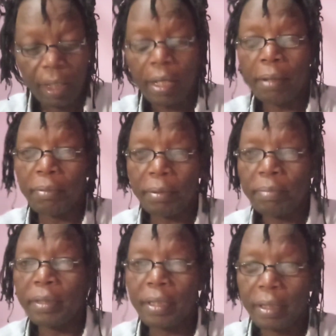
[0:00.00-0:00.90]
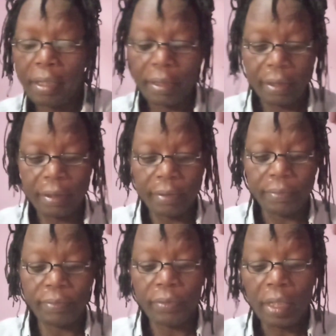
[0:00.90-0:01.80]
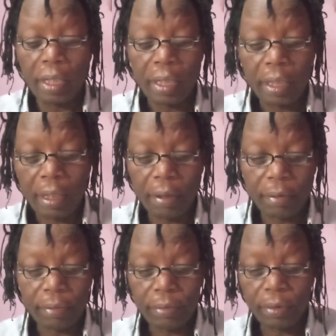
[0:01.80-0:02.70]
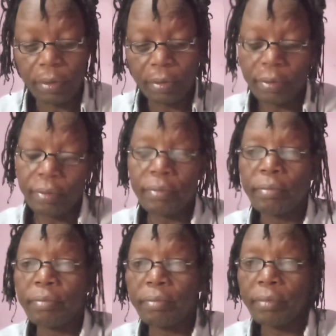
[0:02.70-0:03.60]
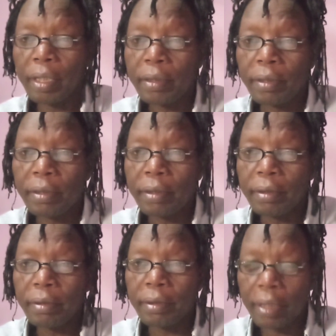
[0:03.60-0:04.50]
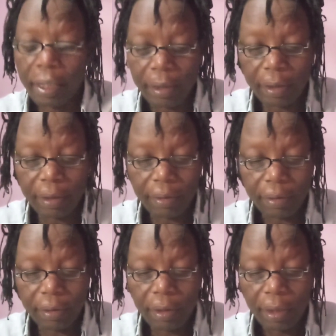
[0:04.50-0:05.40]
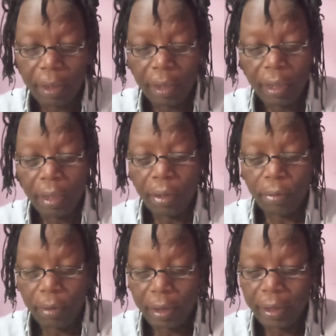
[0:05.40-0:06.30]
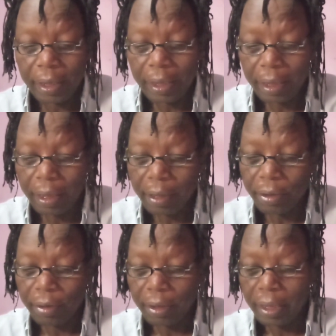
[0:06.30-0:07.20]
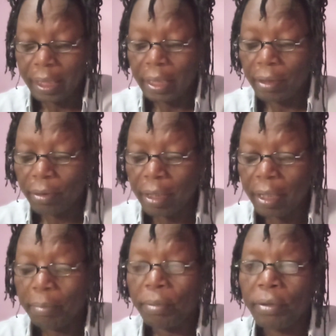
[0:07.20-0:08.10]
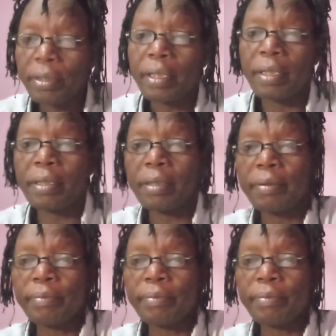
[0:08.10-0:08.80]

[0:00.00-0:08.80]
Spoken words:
I'm repeating that. Now that's said. What is the interaction in the nuclear process?